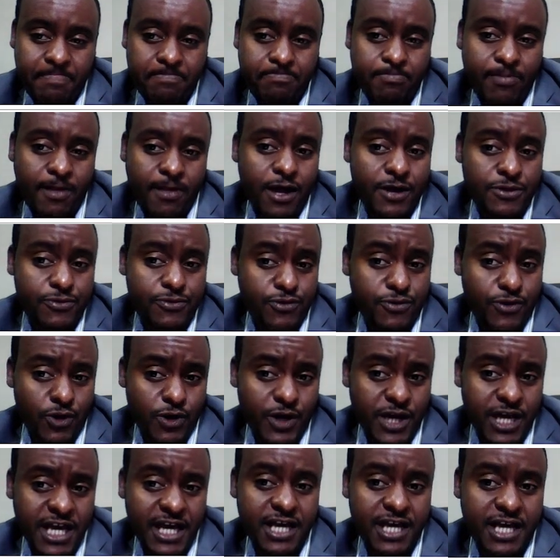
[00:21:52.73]
So
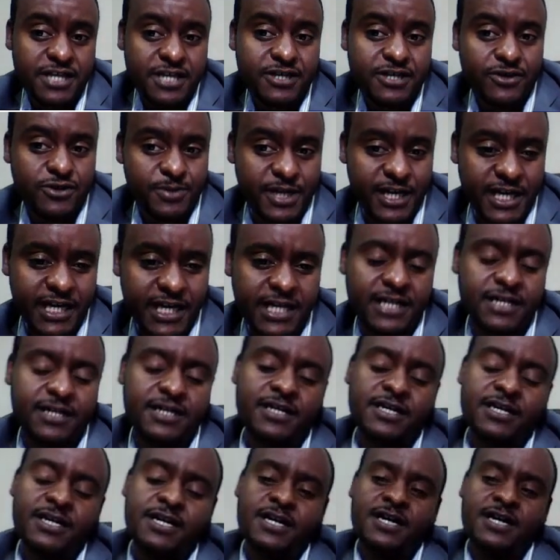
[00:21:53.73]
here is the rubric.
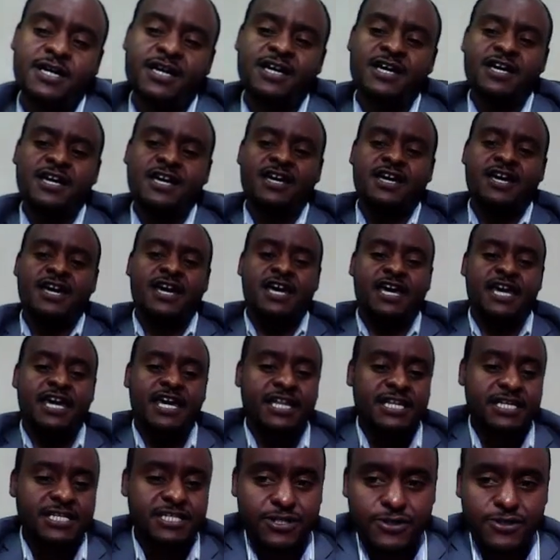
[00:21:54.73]
In
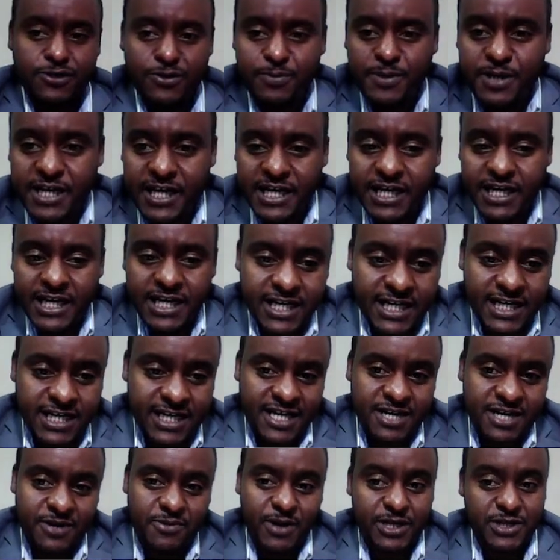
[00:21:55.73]
rubric,
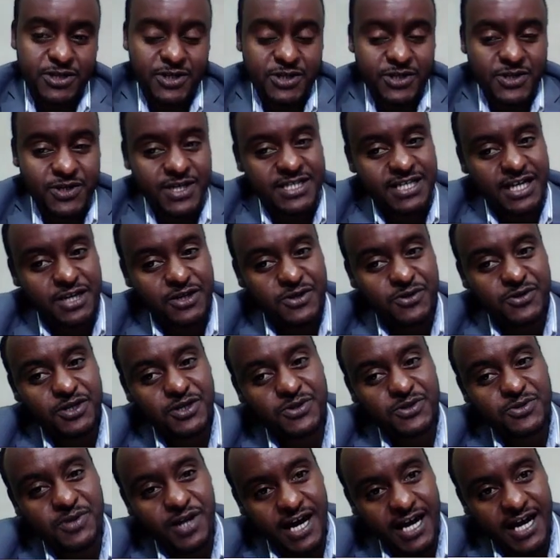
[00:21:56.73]
what you do is that you need to
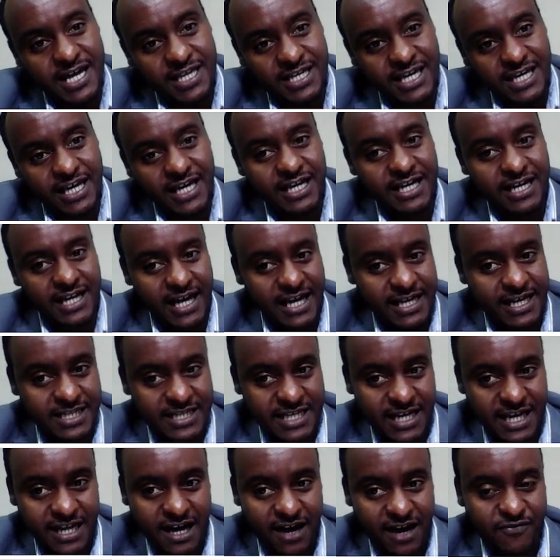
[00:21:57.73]
write a
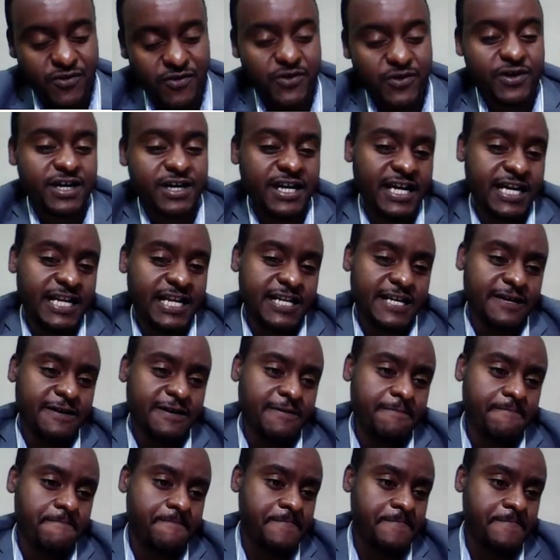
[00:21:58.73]
criteria for grading.